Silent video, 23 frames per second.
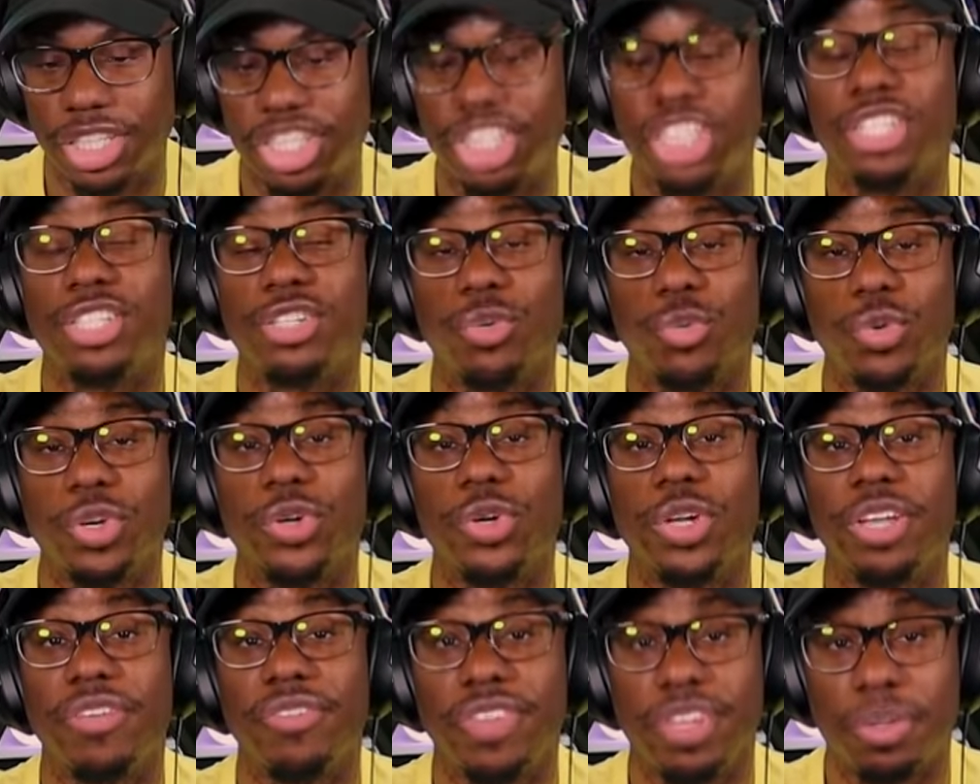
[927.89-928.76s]
She's the
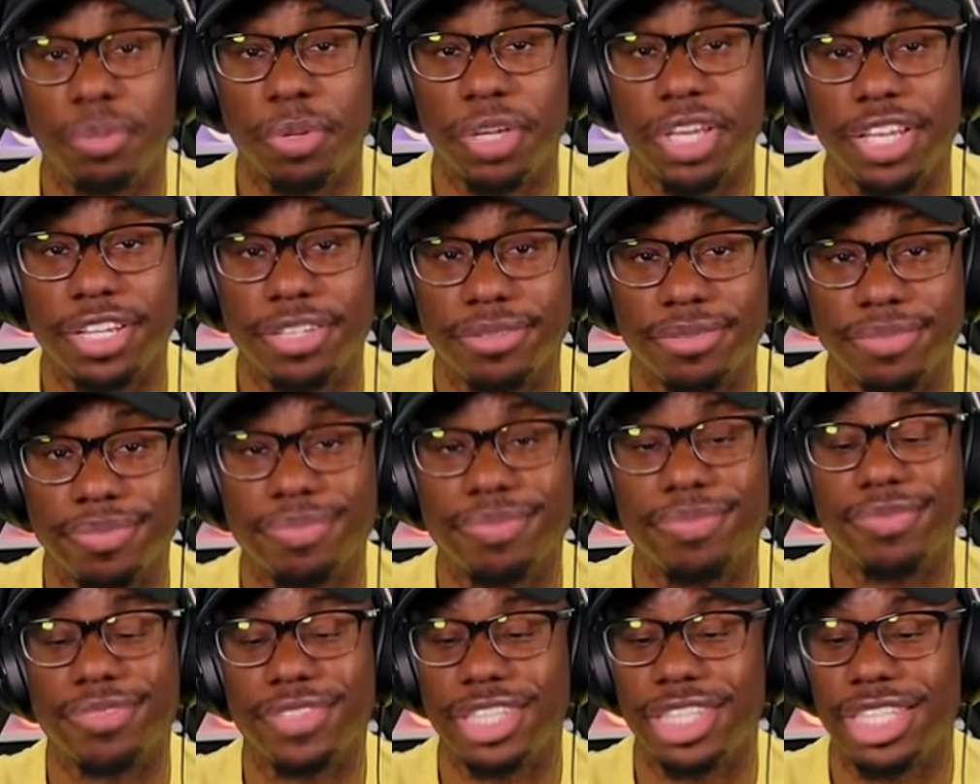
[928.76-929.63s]
real M V P.
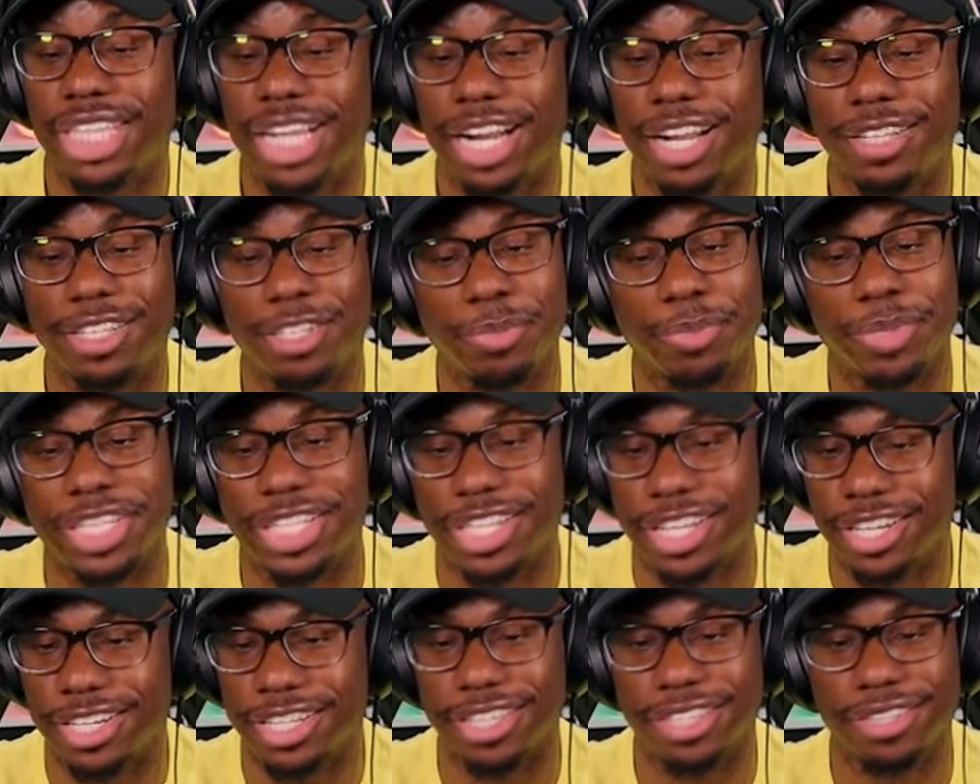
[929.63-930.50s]
Shout out to
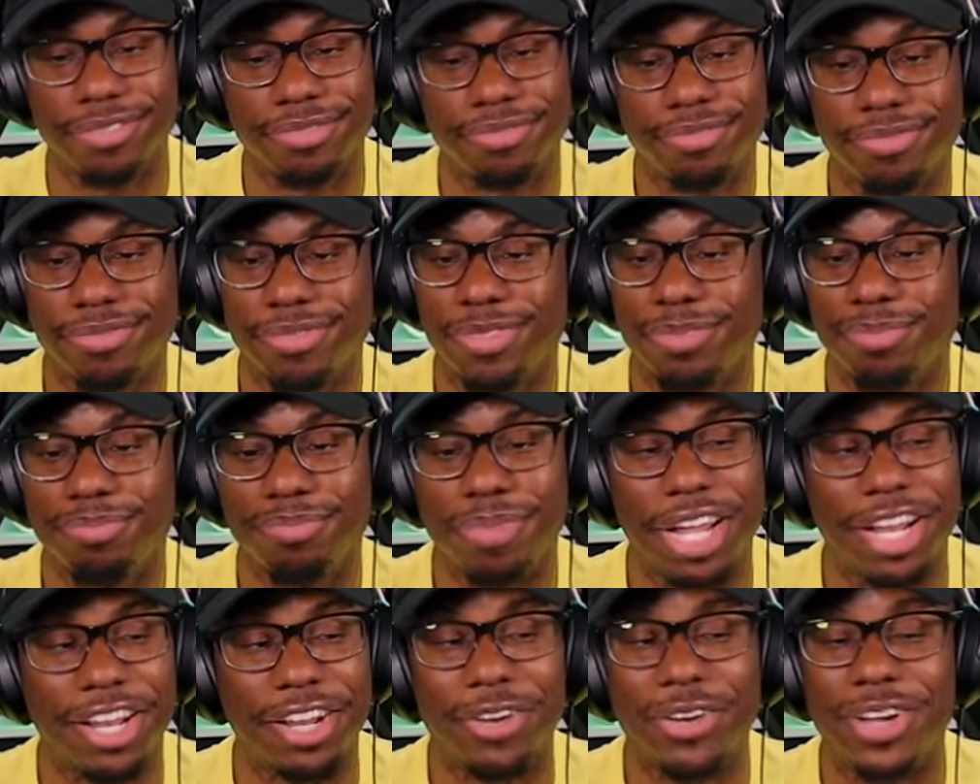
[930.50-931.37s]
Miss Honey.
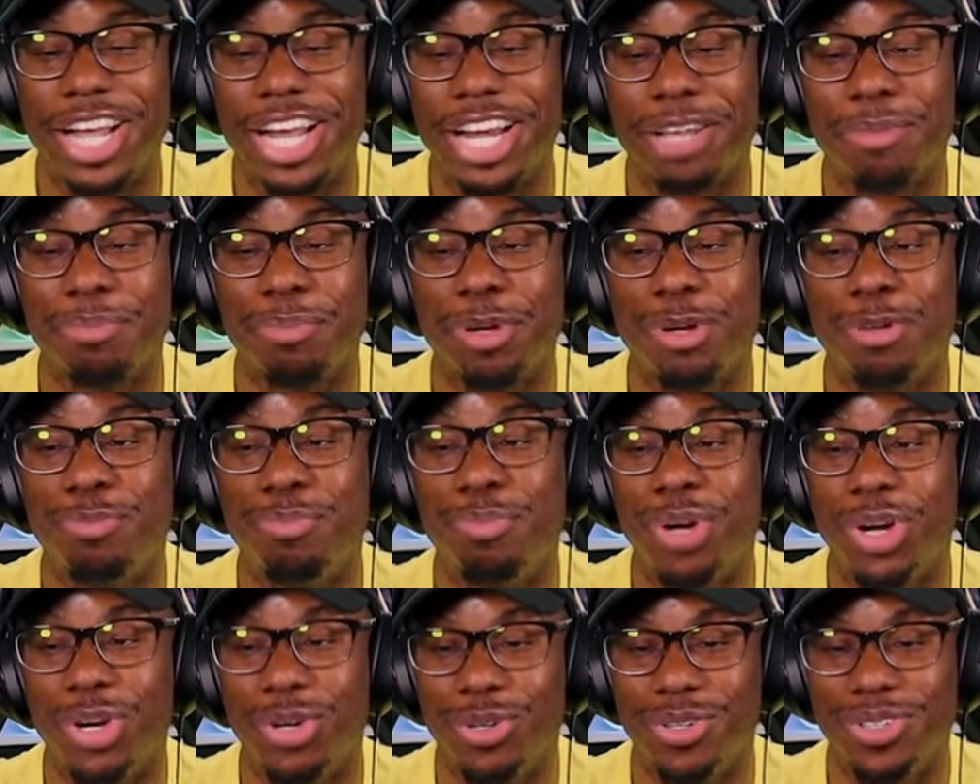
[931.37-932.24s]
My little honey
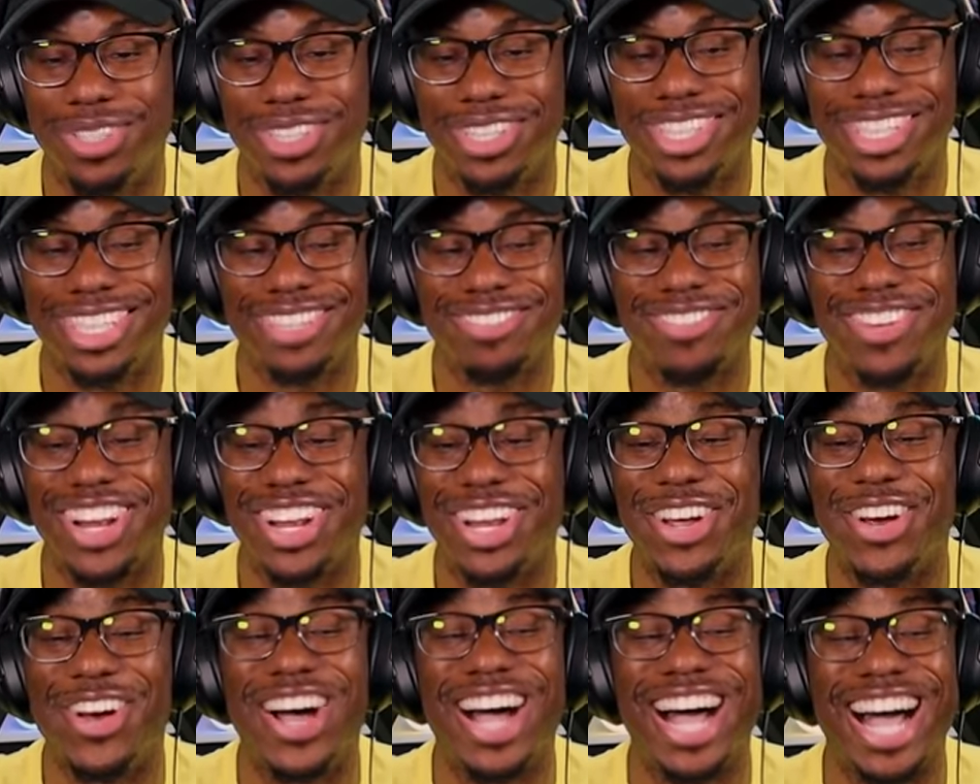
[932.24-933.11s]
bo-bo. My
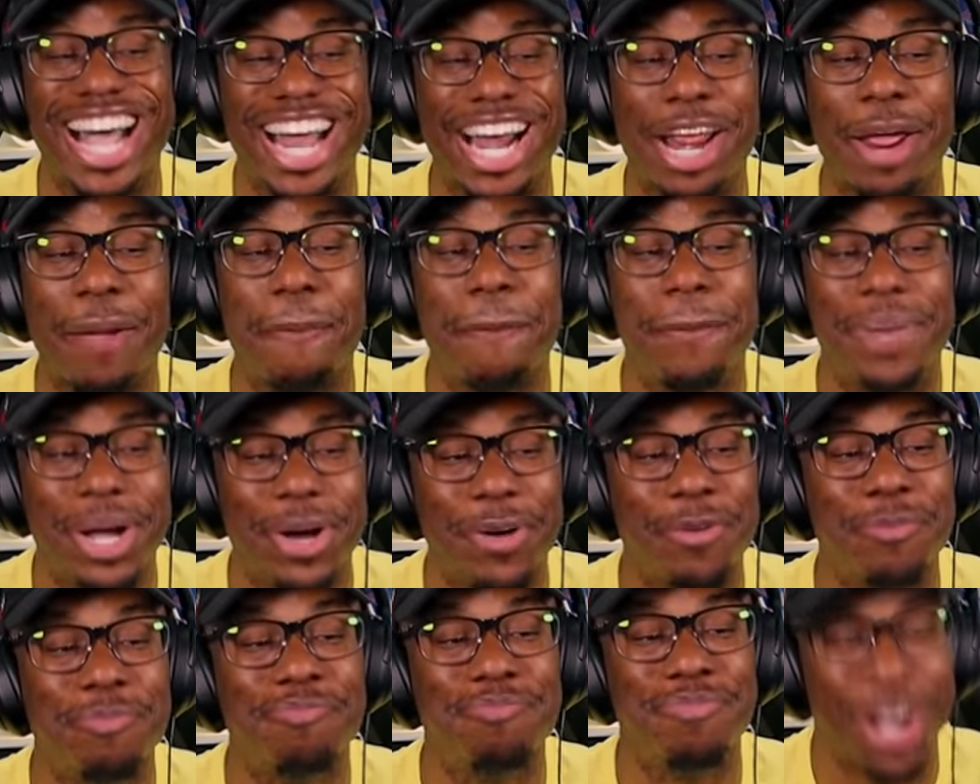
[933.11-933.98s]
little honey
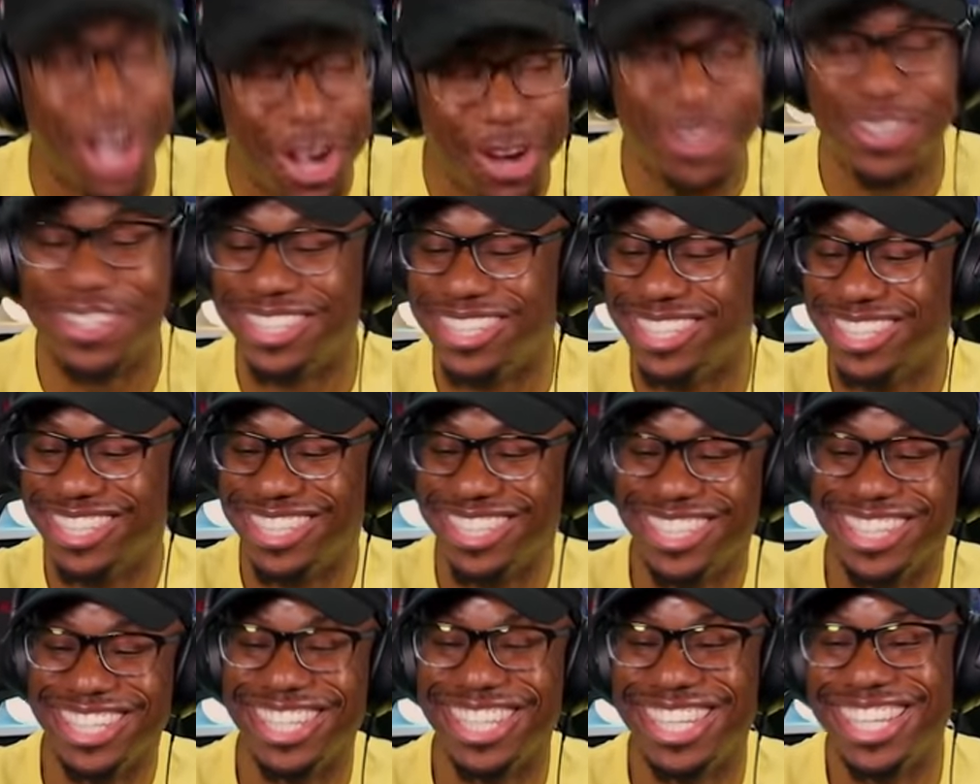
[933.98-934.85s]
bo-bo.
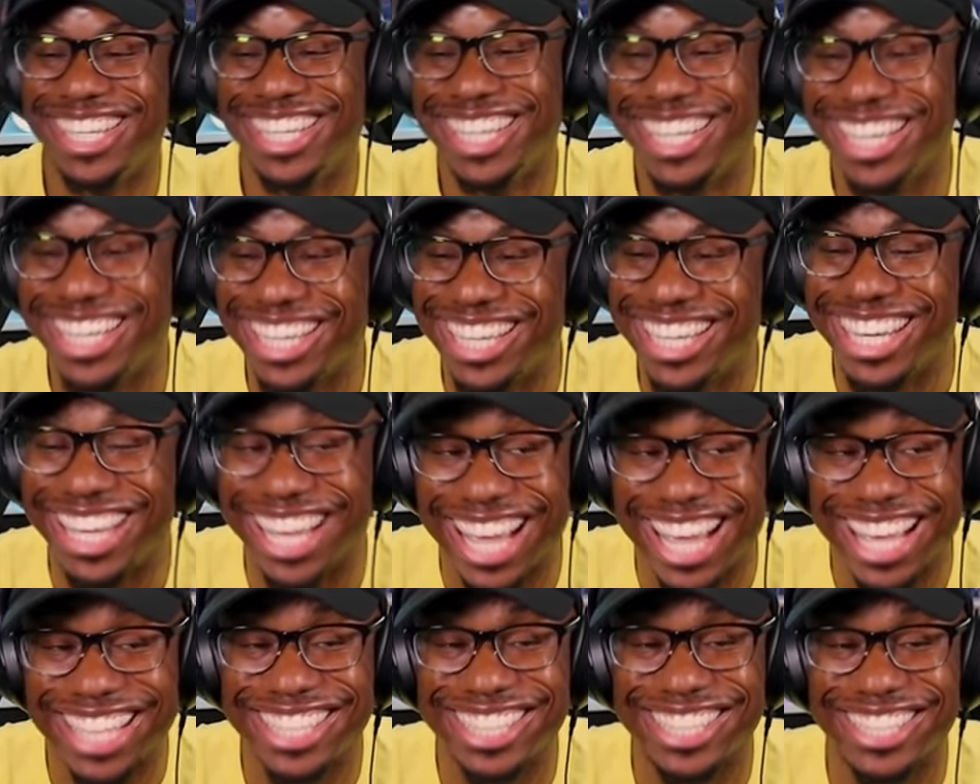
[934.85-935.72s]

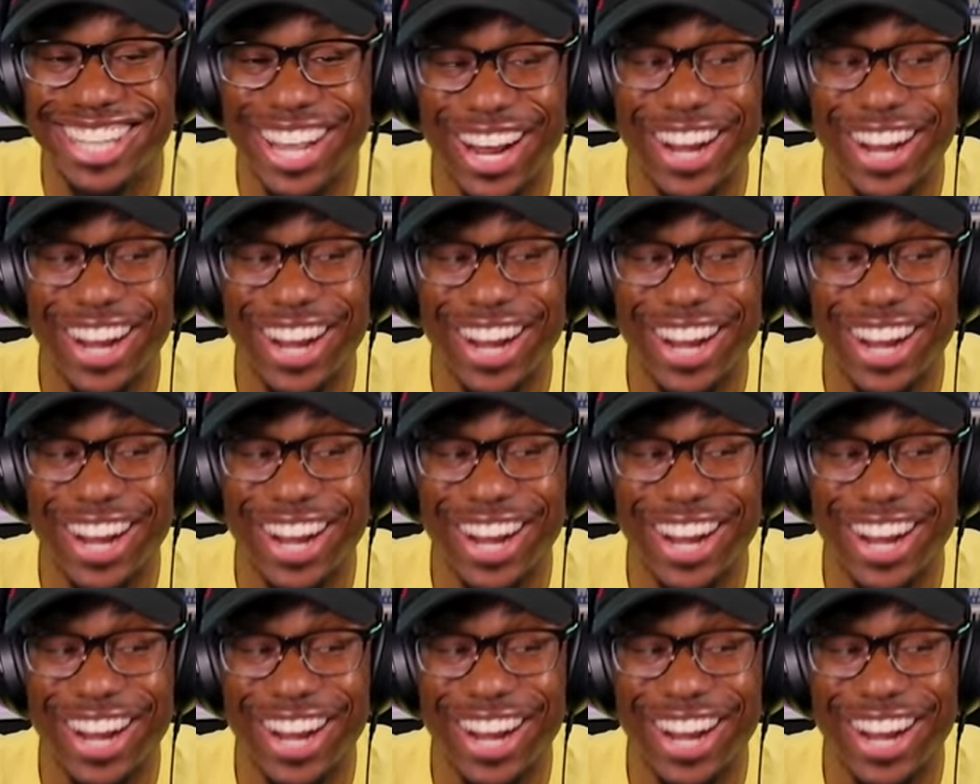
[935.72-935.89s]
Yes,